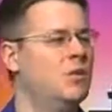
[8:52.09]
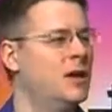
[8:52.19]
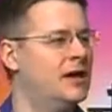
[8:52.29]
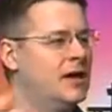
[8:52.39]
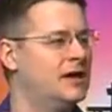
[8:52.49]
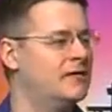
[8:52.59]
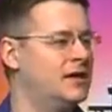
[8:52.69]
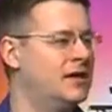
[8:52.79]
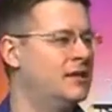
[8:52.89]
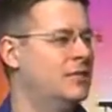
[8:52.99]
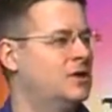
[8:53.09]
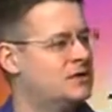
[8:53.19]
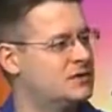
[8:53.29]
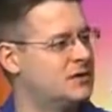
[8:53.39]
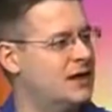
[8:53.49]
one of the
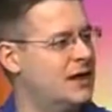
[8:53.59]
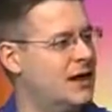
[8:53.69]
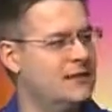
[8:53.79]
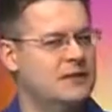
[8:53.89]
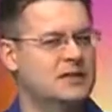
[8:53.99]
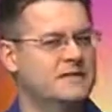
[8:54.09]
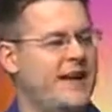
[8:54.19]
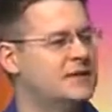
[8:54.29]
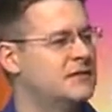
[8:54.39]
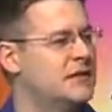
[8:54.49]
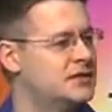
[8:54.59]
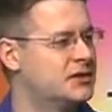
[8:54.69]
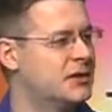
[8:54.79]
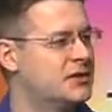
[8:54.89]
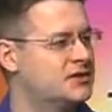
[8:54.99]
most uh, obvious facts of
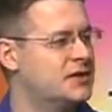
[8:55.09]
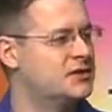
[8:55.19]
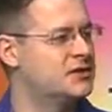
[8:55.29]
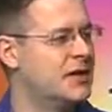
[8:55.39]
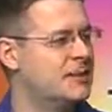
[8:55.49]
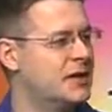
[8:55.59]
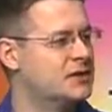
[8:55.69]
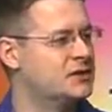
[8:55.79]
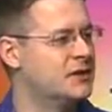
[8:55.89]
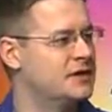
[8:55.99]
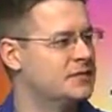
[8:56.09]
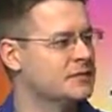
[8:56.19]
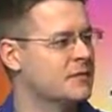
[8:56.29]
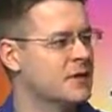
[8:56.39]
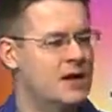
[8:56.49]
history, that Jesus died by crucifixion.
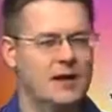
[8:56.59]
Mm-hmm.